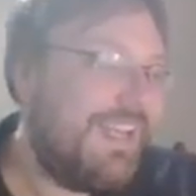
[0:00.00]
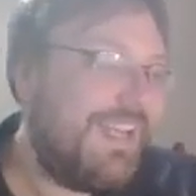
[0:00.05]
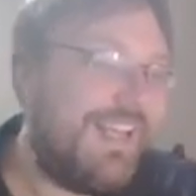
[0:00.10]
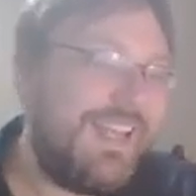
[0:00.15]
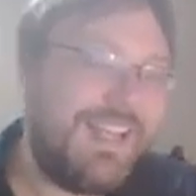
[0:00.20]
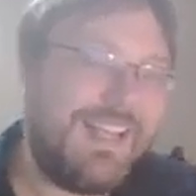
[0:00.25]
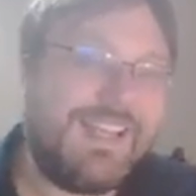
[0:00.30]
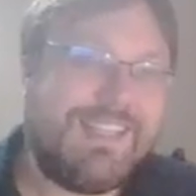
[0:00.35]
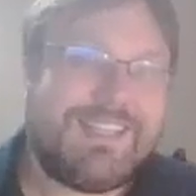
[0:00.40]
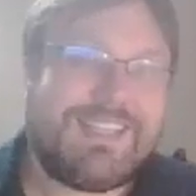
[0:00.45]

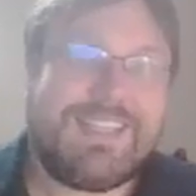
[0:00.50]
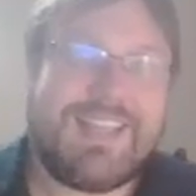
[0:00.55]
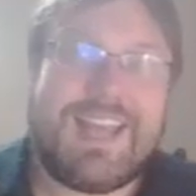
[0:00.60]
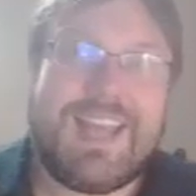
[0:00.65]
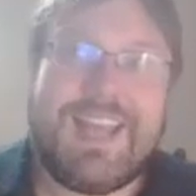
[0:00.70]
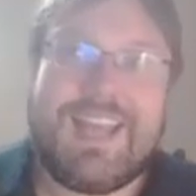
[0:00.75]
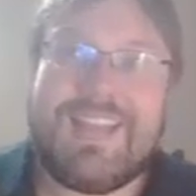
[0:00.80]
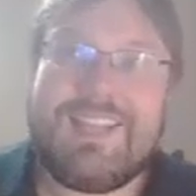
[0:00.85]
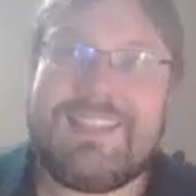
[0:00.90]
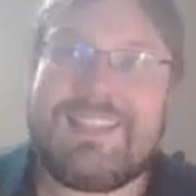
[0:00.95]
is
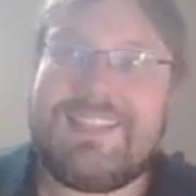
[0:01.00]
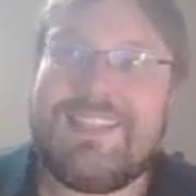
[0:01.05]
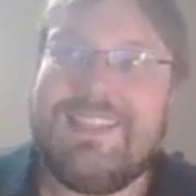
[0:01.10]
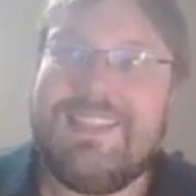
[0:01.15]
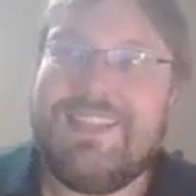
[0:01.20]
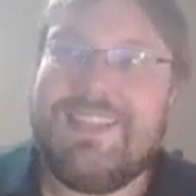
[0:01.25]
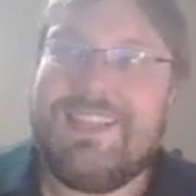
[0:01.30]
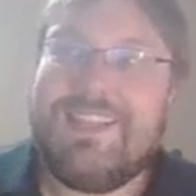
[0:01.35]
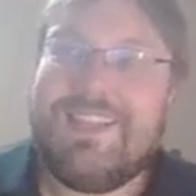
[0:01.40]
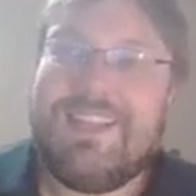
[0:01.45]
that,
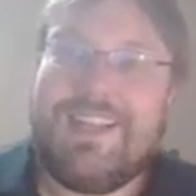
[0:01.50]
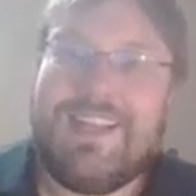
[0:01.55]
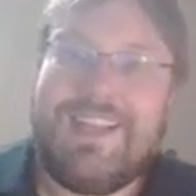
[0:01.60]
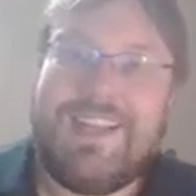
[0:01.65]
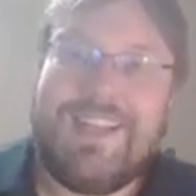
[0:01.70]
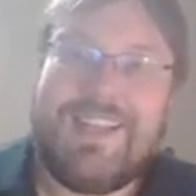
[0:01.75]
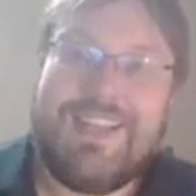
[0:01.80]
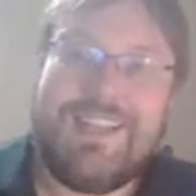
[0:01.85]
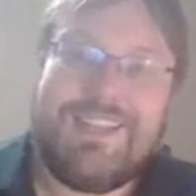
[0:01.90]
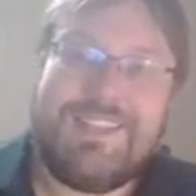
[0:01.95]

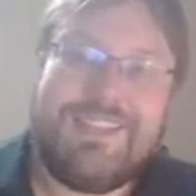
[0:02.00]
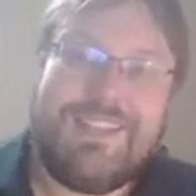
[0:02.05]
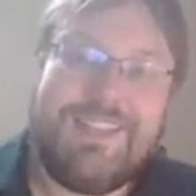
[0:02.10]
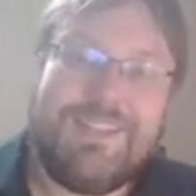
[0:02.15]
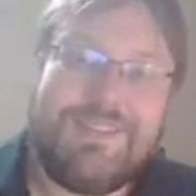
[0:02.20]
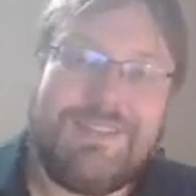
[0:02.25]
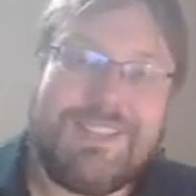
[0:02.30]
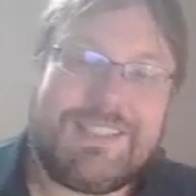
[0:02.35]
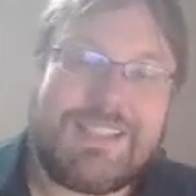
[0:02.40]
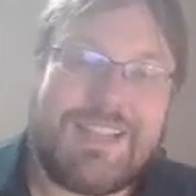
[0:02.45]

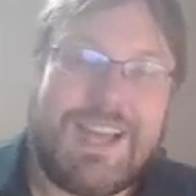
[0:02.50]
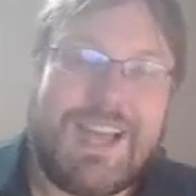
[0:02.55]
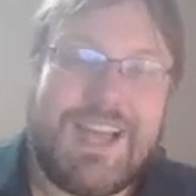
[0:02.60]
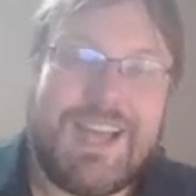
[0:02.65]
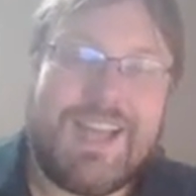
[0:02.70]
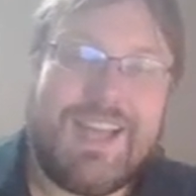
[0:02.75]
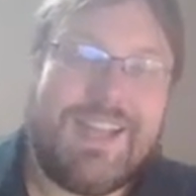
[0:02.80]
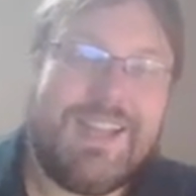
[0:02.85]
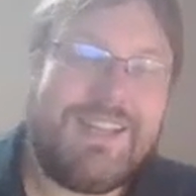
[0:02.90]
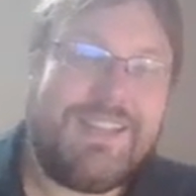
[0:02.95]
this
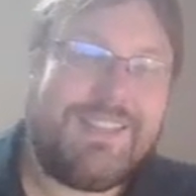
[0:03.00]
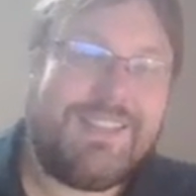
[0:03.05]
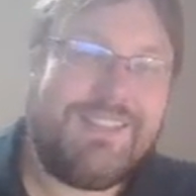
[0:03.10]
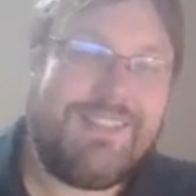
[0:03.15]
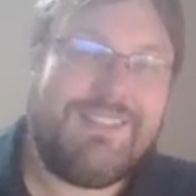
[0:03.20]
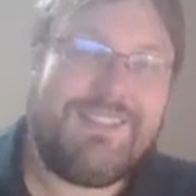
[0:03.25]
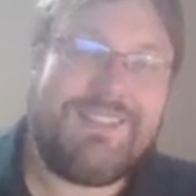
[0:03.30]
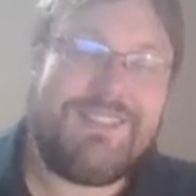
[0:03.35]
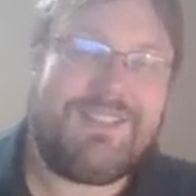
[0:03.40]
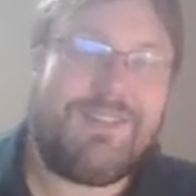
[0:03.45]
guy
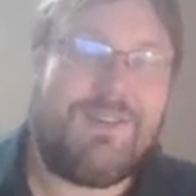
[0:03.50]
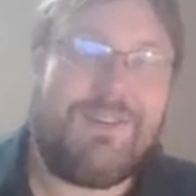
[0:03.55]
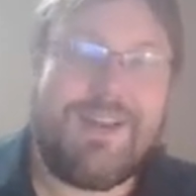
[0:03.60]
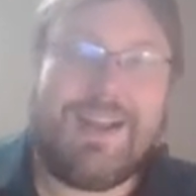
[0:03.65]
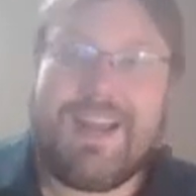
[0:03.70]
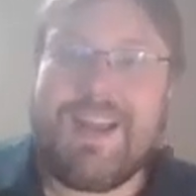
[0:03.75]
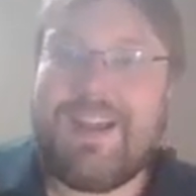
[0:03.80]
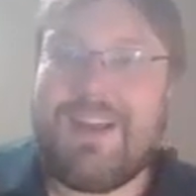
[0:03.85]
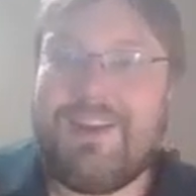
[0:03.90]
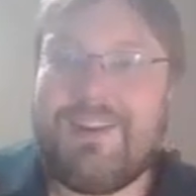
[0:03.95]
is going
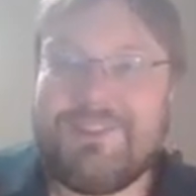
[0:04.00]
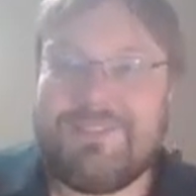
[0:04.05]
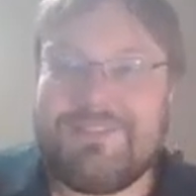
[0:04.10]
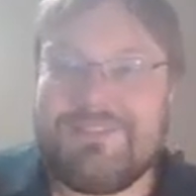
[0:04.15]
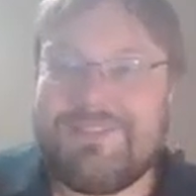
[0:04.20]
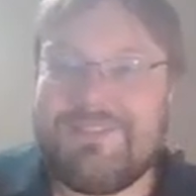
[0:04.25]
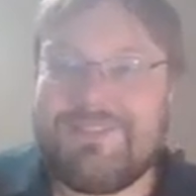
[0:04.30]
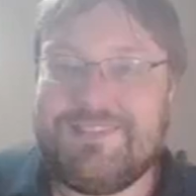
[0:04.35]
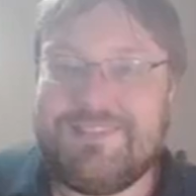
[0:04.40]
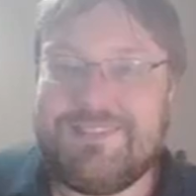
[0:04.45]
out,
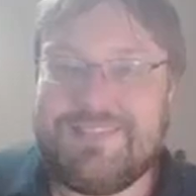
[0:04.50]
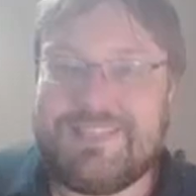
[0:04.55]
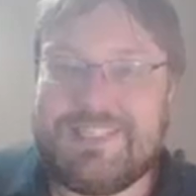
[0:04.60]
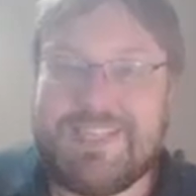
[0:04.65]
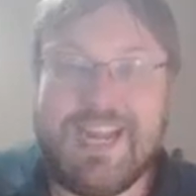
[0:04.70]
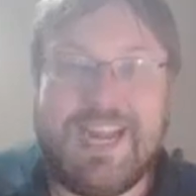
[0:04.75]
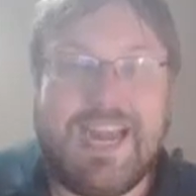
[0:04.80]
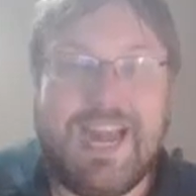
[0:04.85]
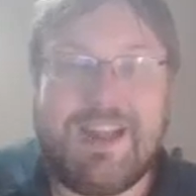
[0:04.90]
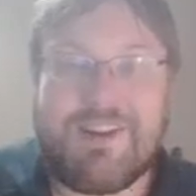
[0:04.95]

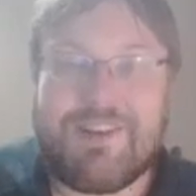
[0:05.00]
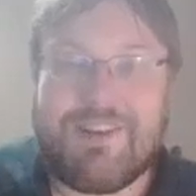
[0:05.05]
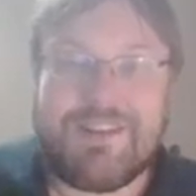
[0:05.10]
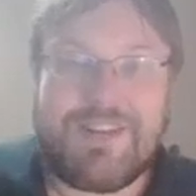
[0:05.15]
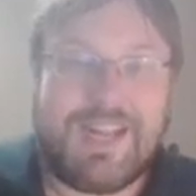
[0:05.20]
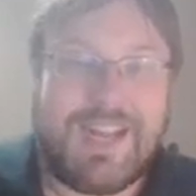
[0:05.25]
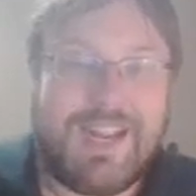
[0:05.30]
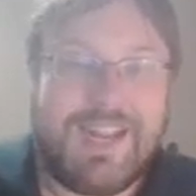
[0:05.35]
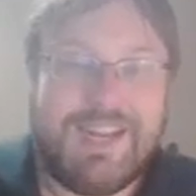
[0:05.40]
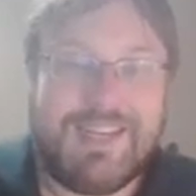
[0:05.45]
staying out all
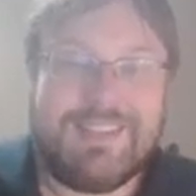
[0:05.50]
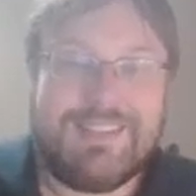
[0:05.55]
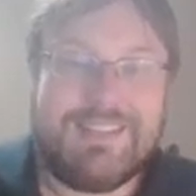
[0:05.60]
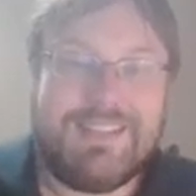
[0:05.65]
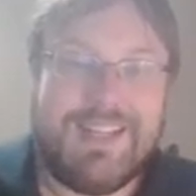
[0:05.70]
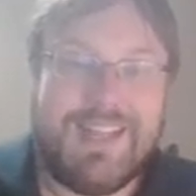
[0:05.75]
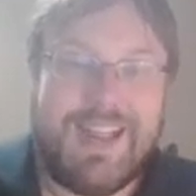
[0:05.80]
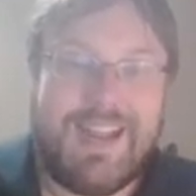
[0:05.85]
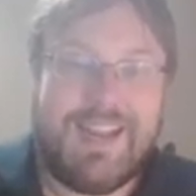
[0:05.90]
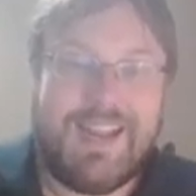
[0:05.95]
night,
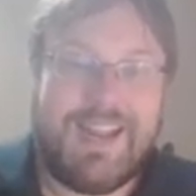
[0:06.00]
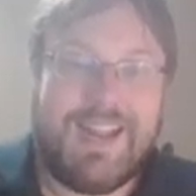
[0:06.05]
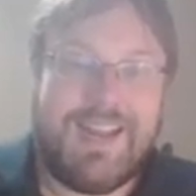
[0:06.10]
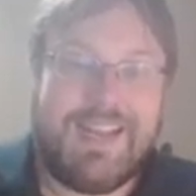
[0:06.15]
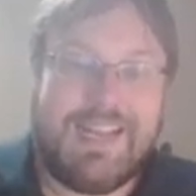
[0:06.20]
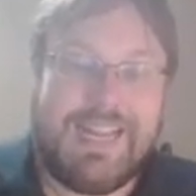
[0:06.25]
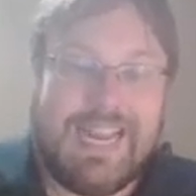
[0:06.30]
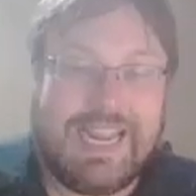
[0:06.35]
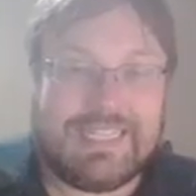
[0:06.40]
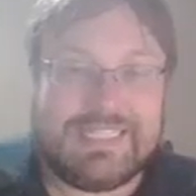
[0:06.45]
and then
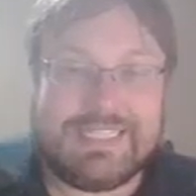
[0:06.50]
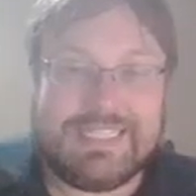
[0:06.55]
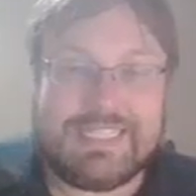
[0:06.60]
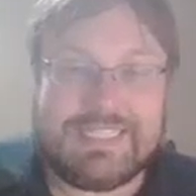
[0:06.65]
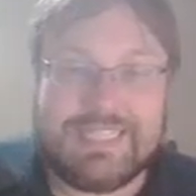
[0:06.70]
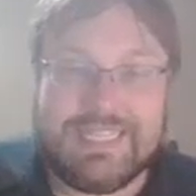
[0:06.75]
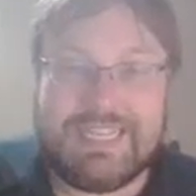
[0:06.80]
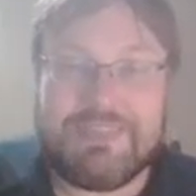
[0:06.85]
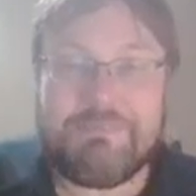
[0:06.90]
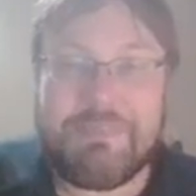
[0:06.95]
he has to
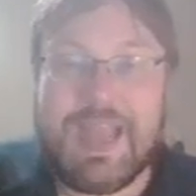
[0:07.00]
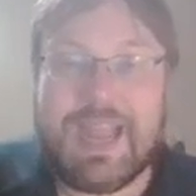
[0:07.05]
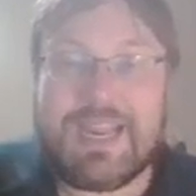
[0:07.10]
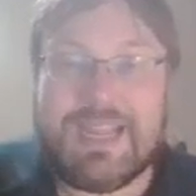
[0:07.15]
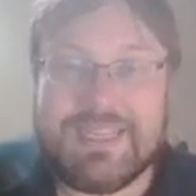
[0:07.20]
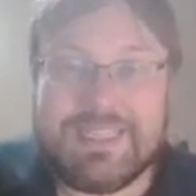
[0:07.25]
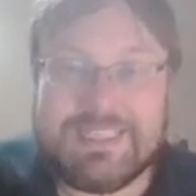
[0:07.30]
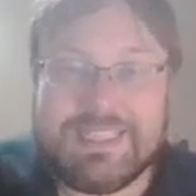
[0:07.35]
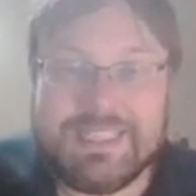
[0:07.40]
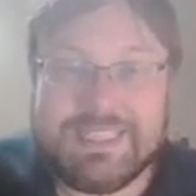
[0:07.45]
sneak back
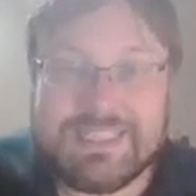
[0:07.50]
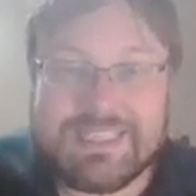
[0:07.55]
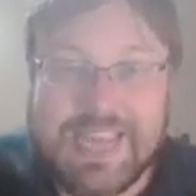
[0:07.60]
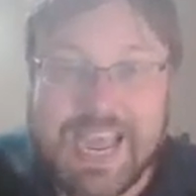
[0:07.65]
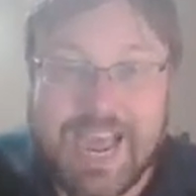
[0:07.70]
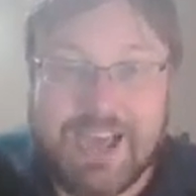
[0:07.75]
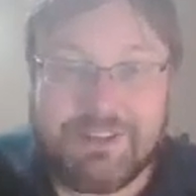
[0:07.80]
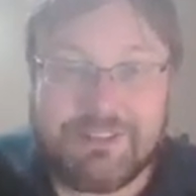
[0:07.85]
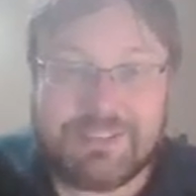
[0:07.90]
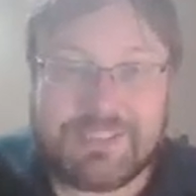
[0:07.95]
into his
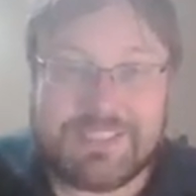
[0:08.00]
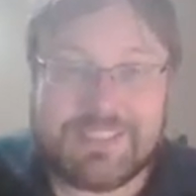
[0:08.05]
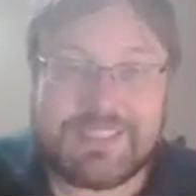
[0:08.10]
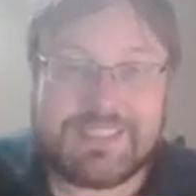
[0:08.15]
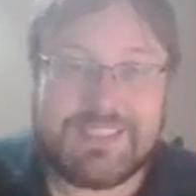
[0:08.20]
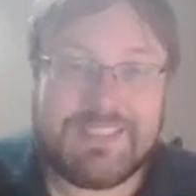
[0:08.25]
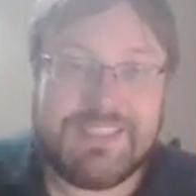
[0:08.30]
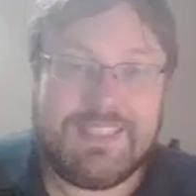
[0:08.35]
house.